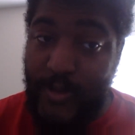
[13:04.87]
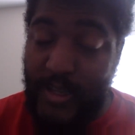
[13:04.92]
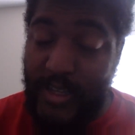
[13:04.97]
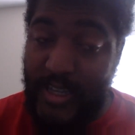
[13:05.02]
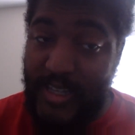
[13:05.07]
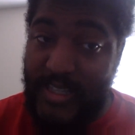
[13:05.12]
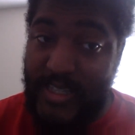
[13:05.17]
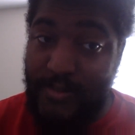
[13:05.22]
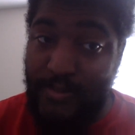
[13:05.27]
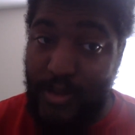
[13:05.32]

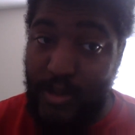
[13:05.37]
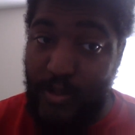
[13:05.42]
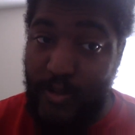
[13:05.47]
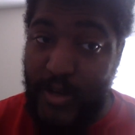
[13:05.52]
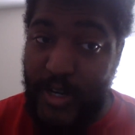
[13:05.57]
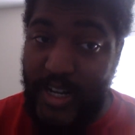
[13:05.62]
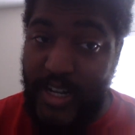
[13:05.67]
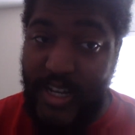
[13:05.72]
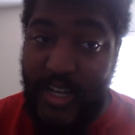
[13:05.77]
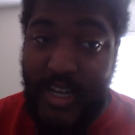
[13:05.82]
against
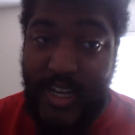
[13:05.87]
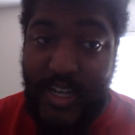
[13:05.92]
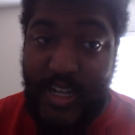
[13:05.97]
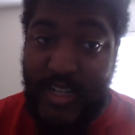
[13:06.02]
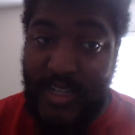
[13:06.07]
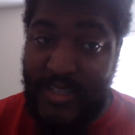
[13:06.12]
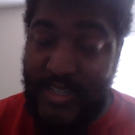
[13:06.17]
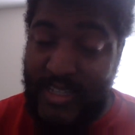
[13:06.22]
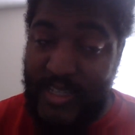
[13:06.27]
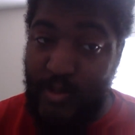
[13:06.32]
Florida
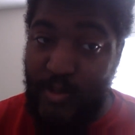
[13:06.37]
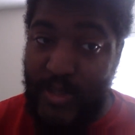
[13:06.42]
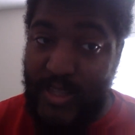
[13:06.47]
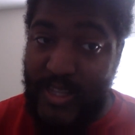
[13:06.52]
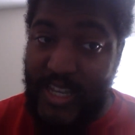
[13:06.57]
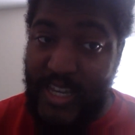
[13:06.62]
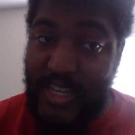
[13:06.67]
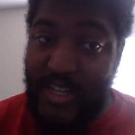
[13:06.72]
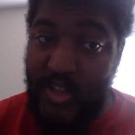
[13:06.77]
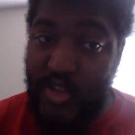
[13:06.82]
and see
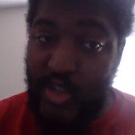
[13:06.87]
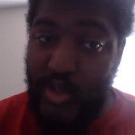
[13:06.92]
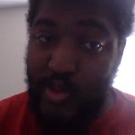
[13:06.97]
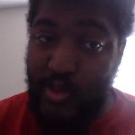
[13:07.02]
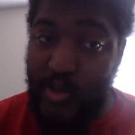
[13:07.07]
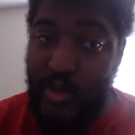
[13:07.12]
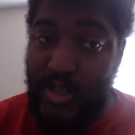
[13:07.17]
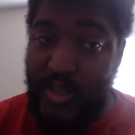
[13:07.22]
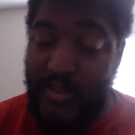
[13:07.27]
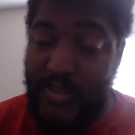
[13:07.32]
what they can
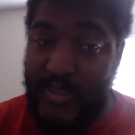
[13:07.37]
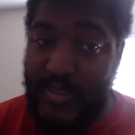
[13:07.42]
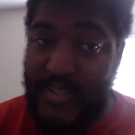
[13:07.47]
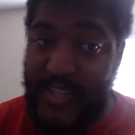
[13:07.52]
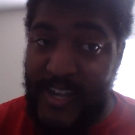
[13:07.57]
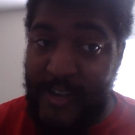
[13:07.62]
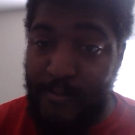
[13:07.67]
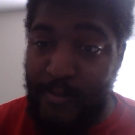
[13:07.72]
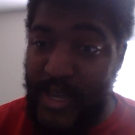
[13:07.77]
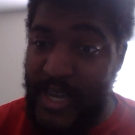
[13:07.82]
do to
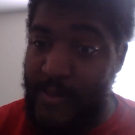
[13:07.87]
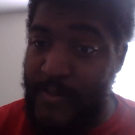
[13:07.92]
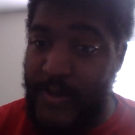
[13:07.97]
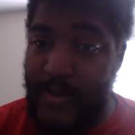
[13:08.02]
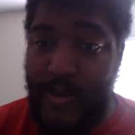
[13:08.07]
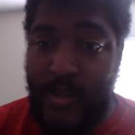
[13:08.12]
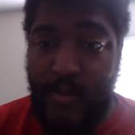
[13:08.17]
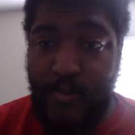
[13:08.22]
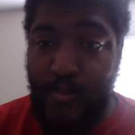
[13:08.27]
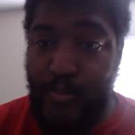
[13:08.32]
stop Bama.